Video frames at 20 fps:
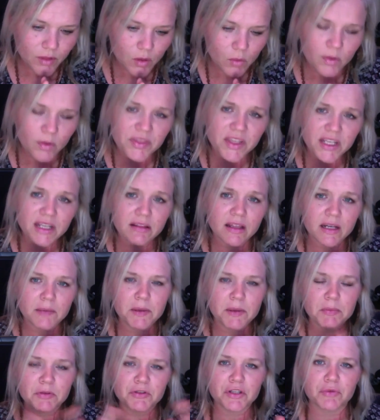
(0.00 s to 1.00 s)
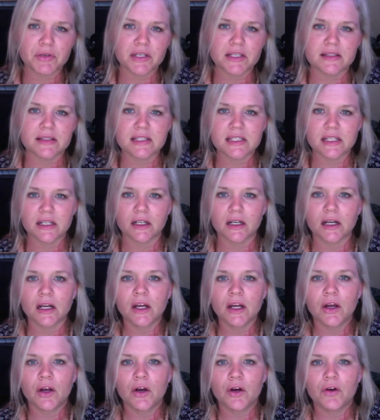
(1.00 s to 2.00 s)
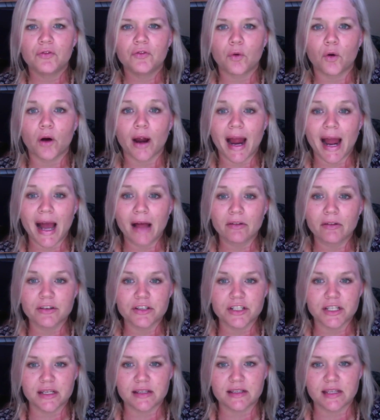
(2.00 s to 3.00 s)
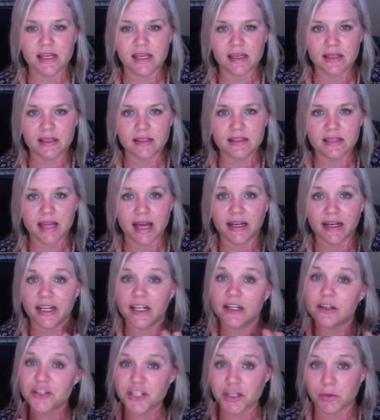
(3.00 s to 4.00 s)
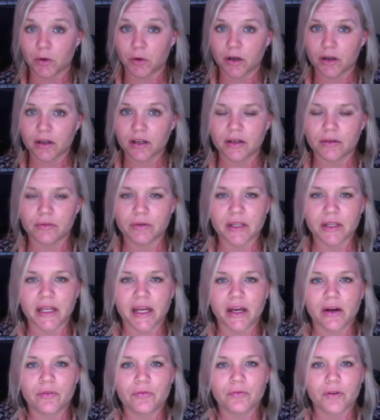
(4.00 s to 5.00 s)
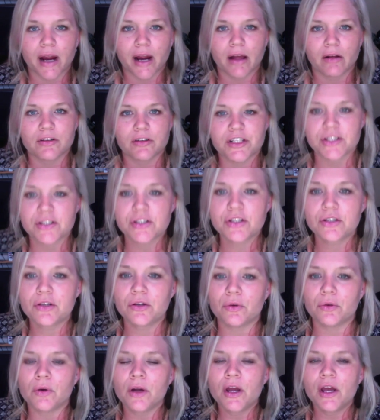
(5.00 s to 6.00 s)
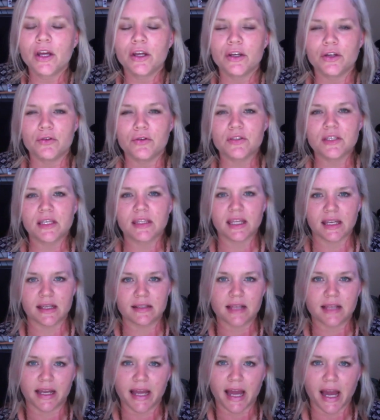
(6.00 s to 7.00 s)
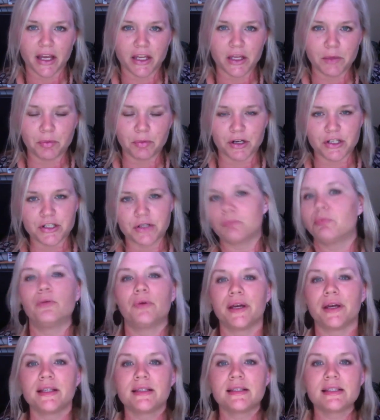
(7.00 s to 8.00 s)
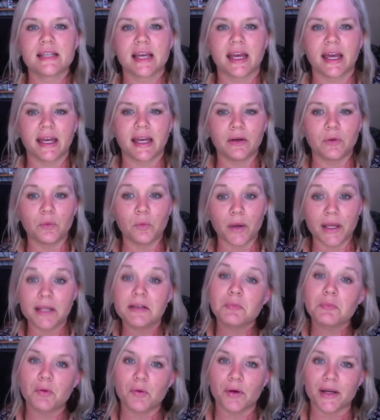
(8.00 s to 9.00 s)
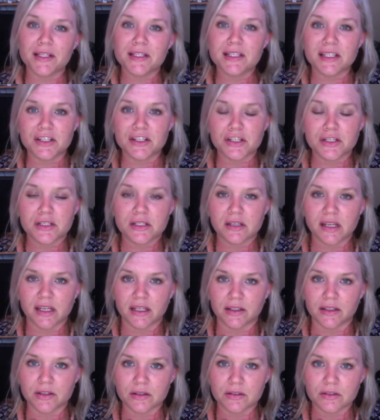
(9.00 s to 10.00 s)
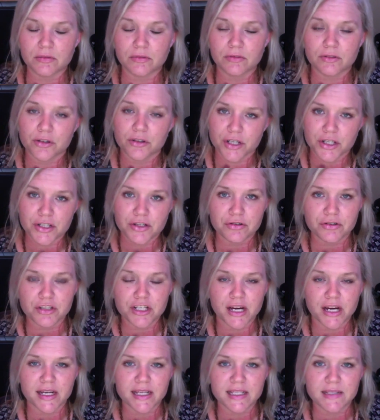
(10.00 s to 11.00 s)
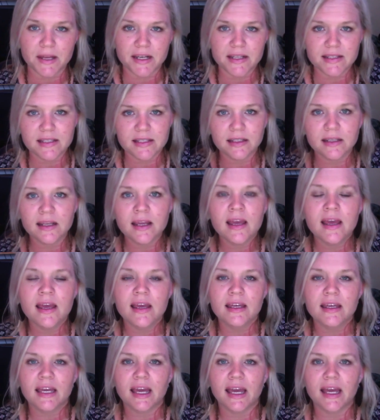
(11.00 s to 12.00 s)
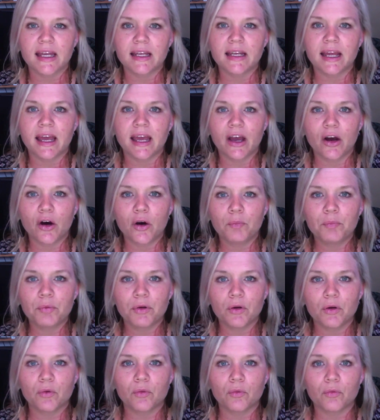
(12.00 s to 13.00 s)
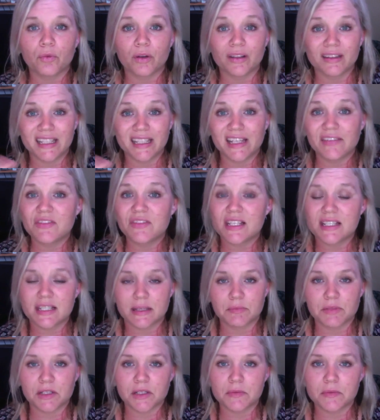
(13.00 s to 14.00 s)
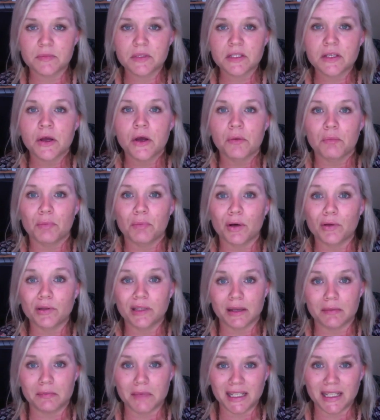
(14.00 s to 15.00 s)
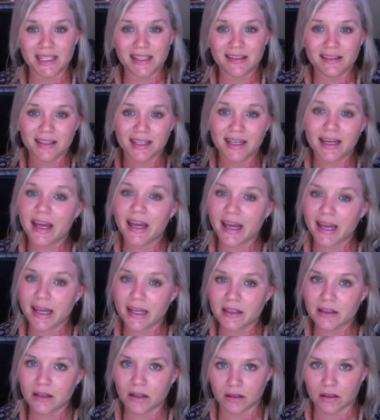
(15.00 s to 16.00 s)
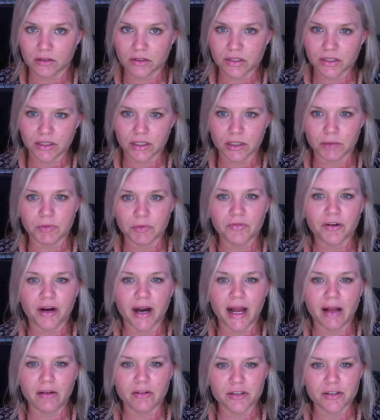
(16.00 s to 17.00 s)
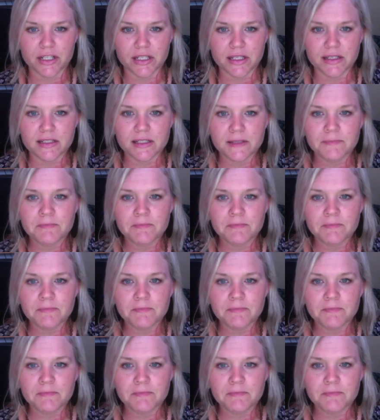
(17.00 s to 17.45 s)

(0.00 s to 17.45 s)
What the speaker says: One thing a lot of people don't consider for allergies is that energy work can really help for allergies too. Using things like acupressure points and wind points in traditional Chinese medicine can help relieve the symptoms both immediately and long-term for allergies.